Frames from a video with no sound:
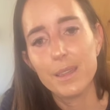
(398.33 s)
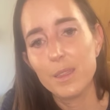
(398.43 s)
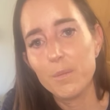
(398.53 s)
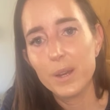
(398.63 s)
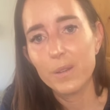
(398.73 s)

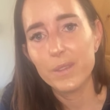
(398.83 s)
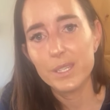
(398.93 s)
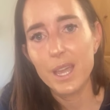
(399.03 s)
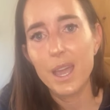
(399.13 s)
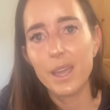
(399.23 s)
the middle of the
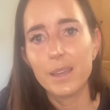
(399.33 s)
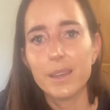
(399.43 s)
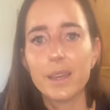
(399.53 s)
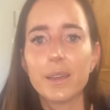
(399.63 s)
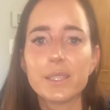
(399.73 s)
day,
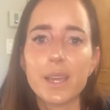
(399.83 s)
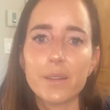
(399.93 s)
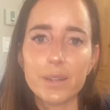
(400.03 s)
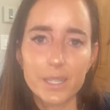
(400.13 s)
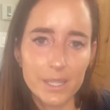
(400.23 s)
et
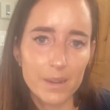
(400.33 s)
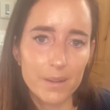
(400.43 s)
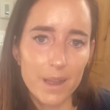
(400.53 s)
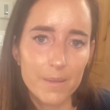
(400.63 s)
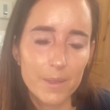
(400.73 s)
cetera, et
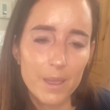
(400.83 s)
cetera.